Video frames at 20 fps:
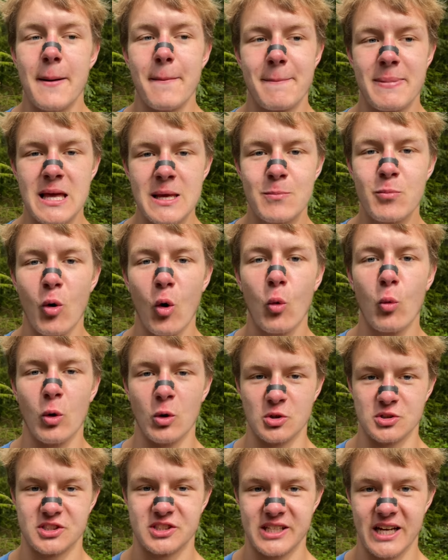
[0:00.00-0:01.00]
people
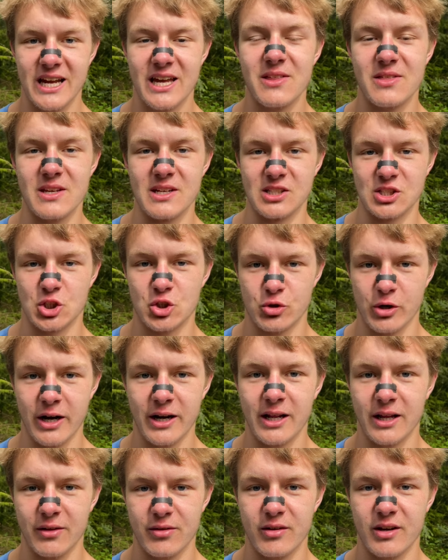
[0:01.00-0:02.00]
will say these
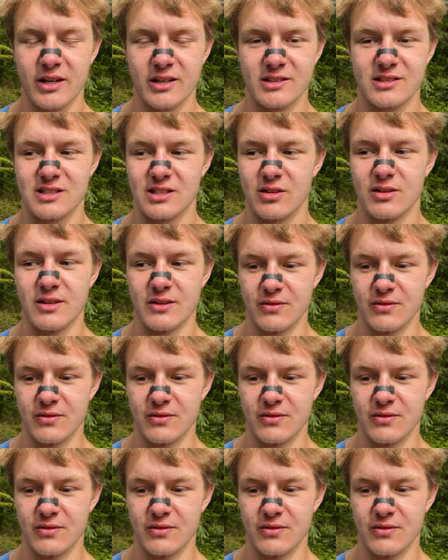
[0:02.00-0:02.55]
training things,